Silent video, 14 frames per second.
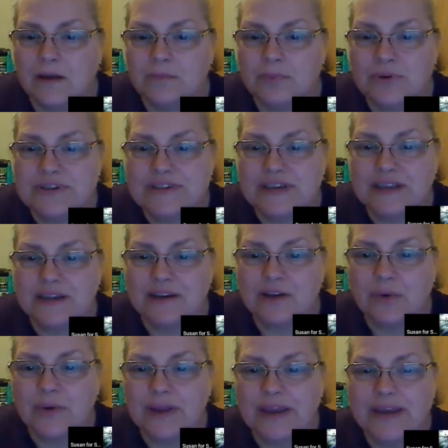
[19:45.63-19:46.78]
Priscilla,
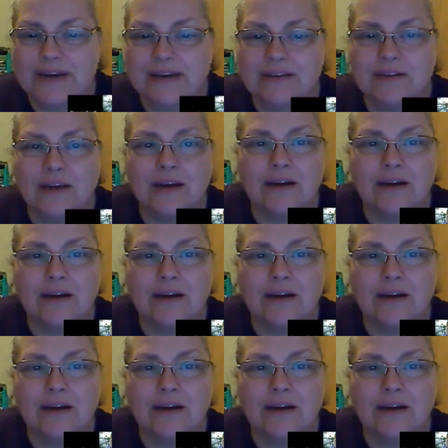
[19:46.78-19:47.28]
go ahead and